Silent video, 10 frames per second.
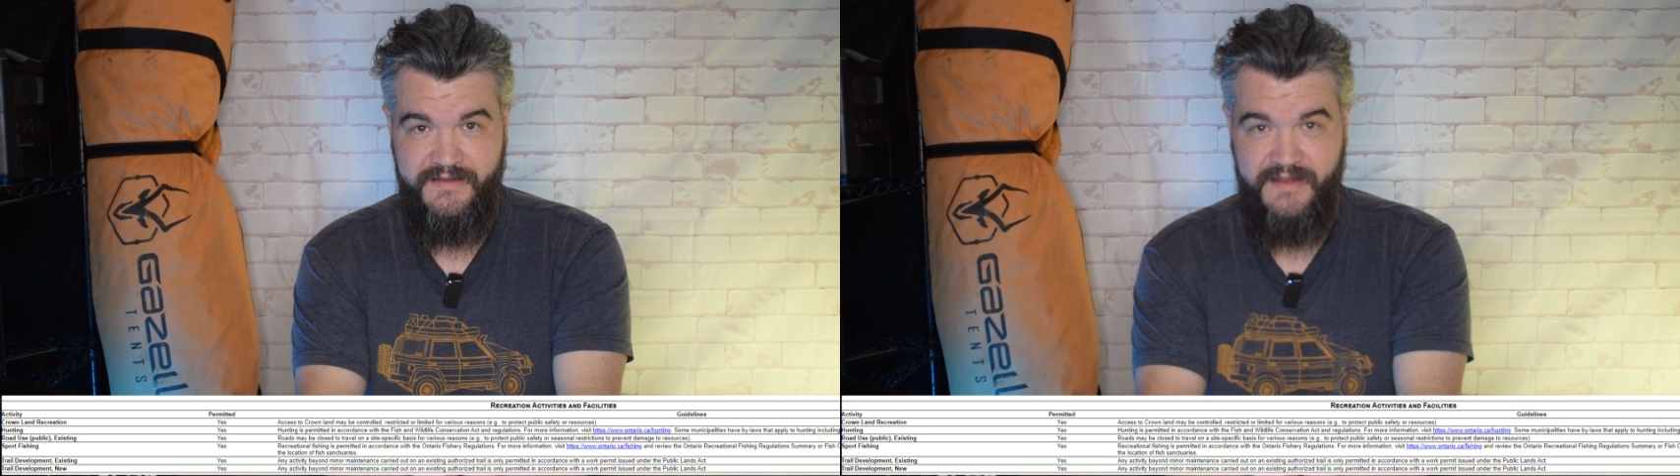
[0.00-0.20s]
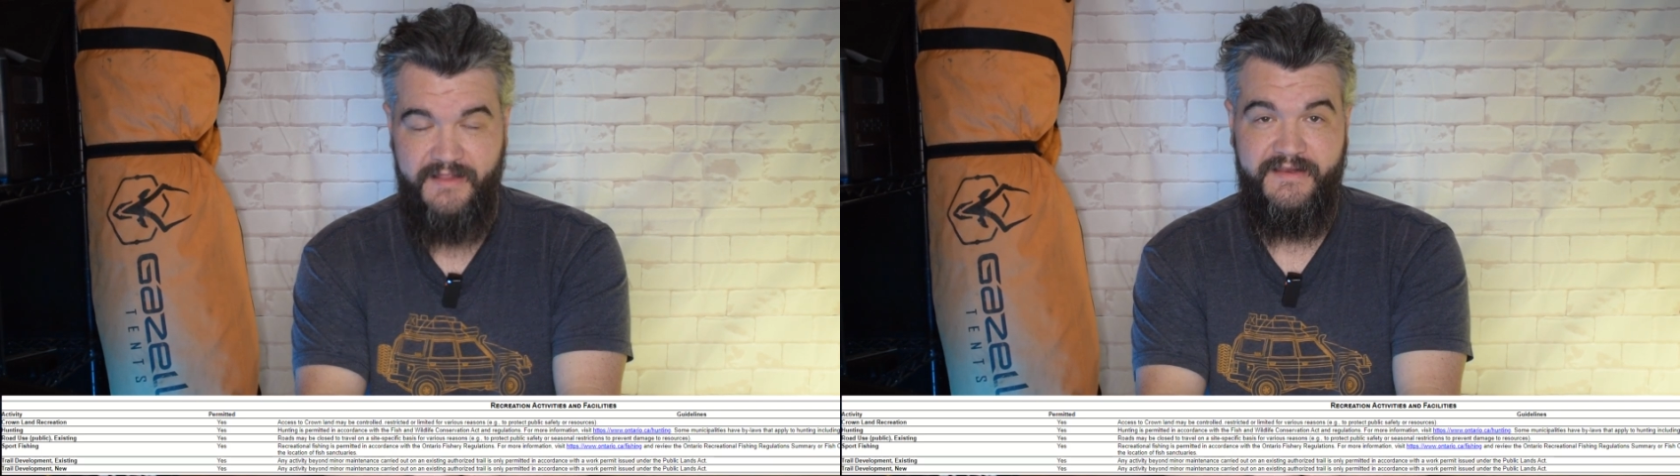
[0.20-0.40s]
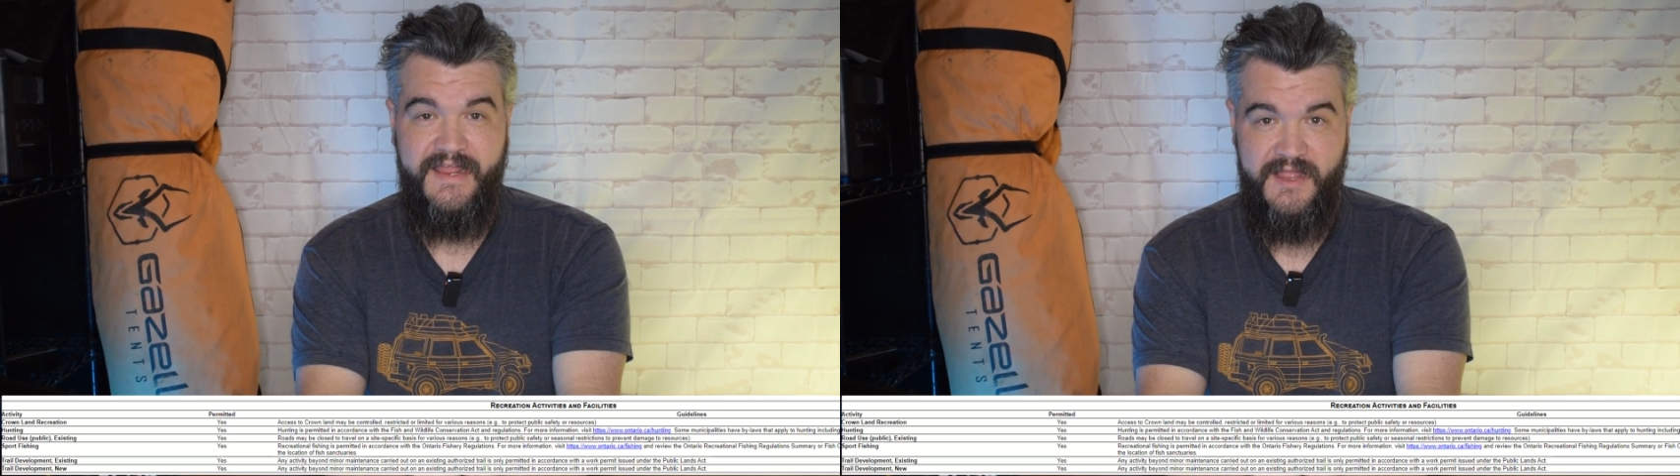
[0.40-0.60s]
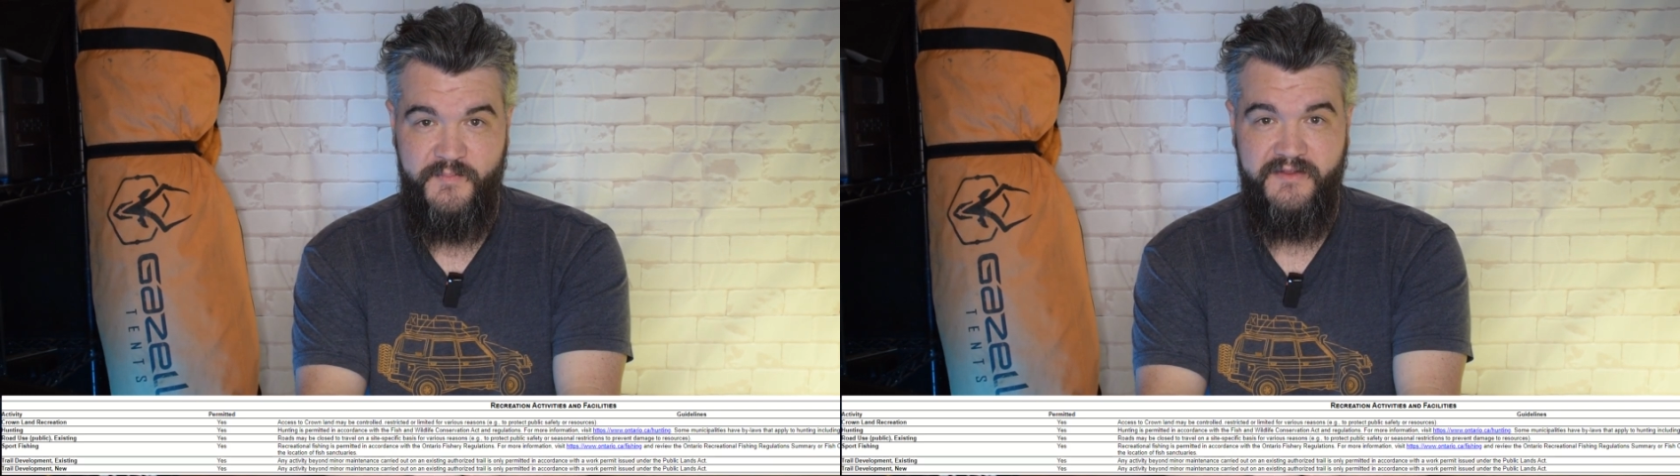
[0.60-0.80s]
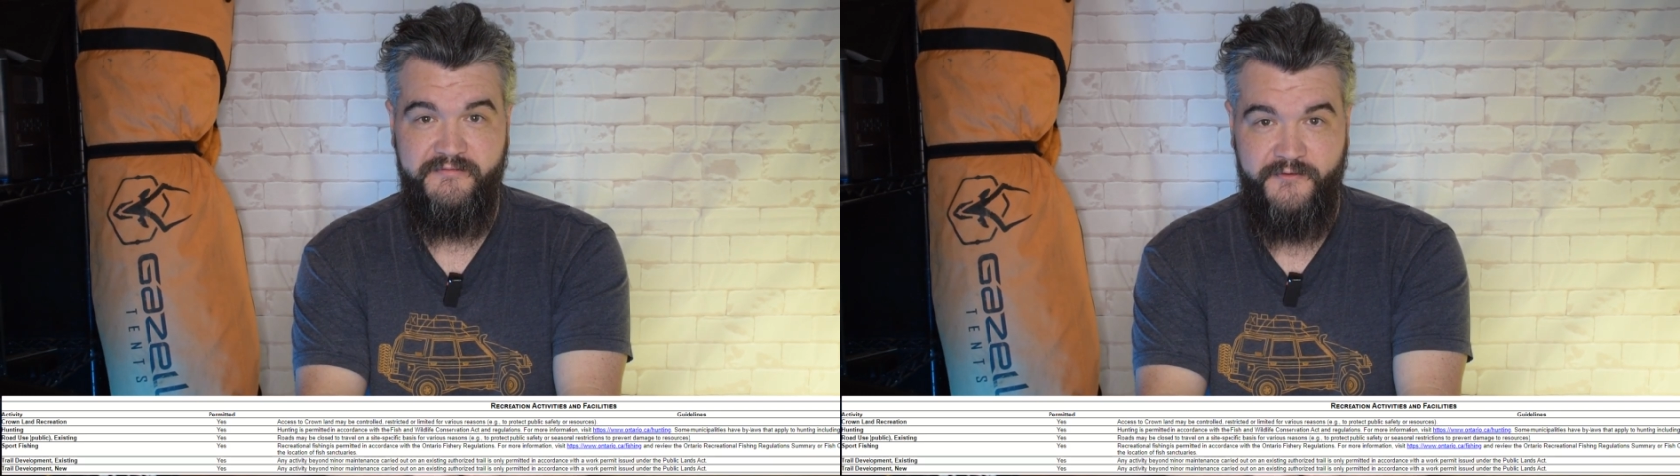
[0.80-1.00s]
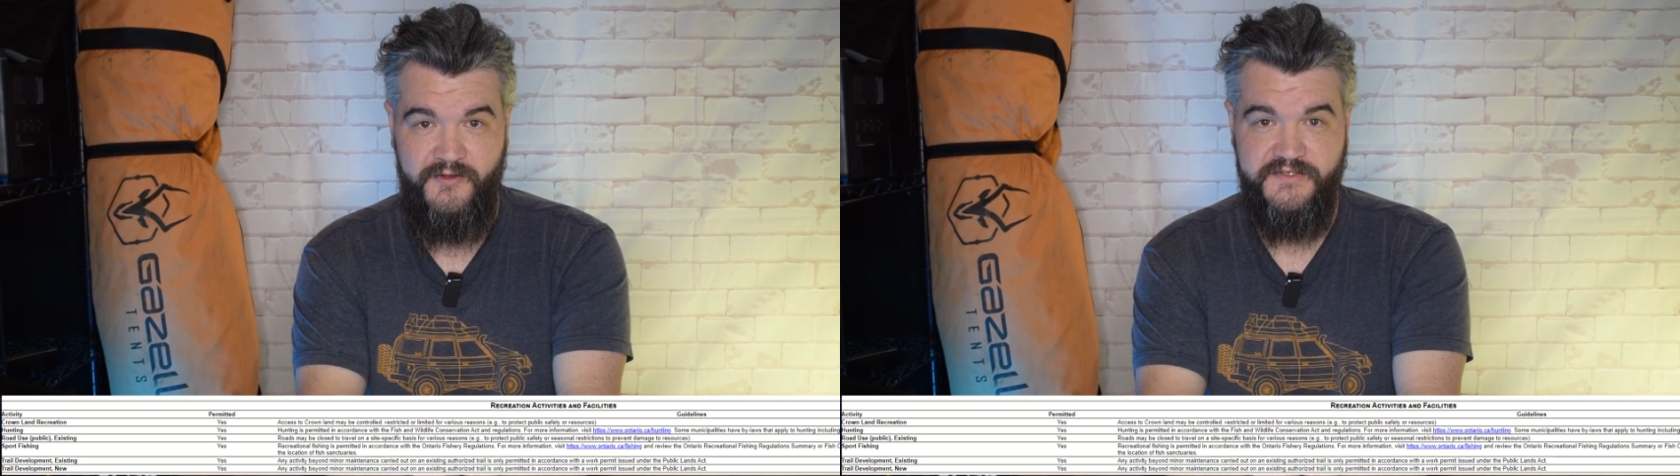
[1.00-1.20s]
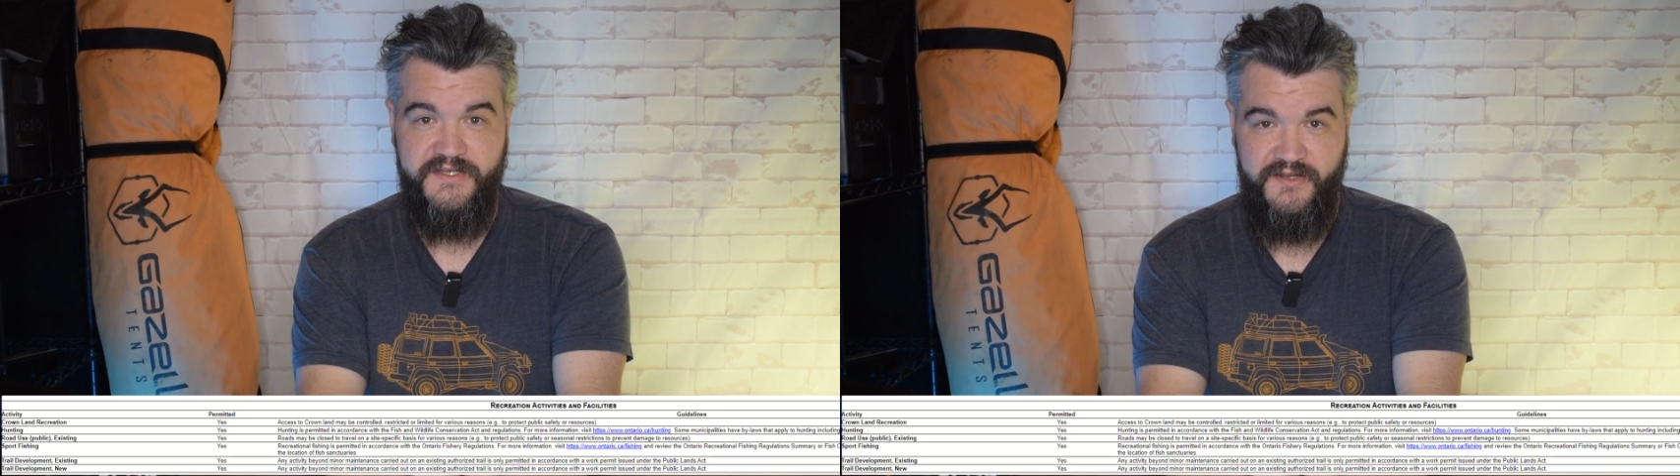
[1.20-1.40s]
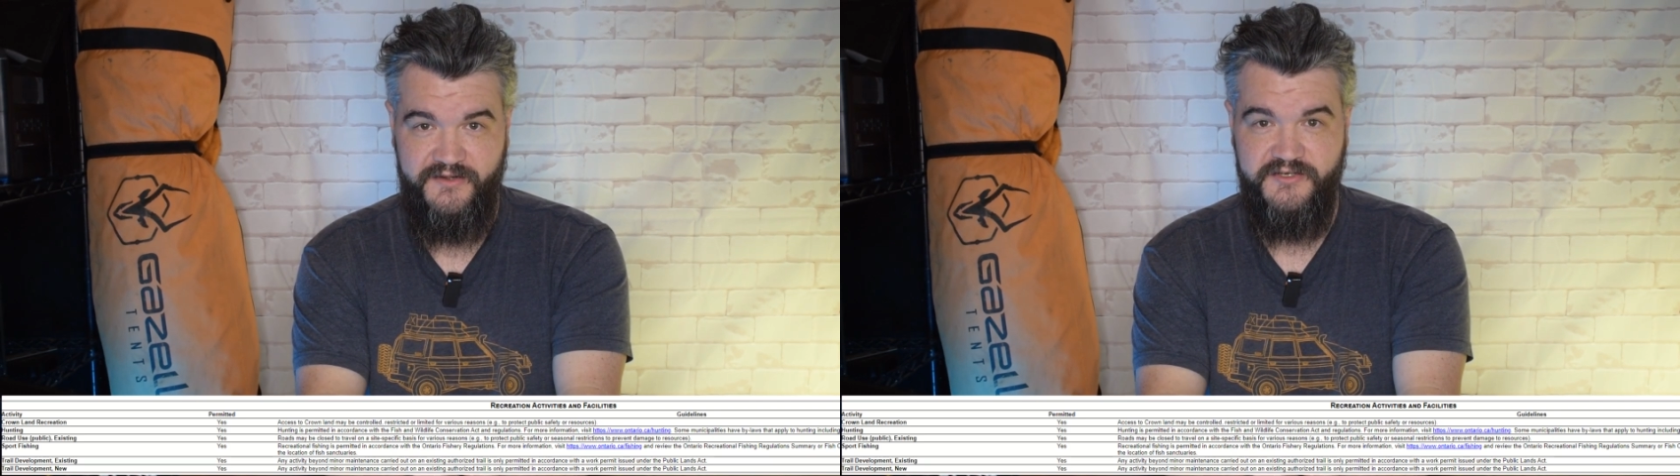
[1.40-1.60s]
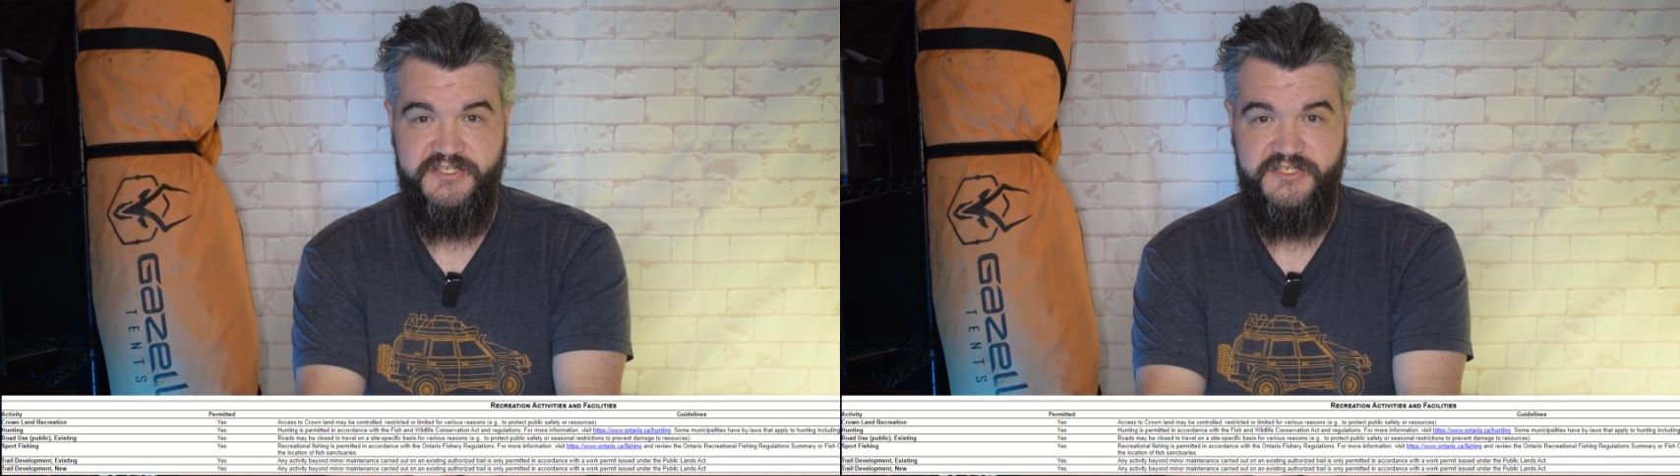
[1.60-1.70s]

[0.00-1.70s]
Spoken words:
and camping falls under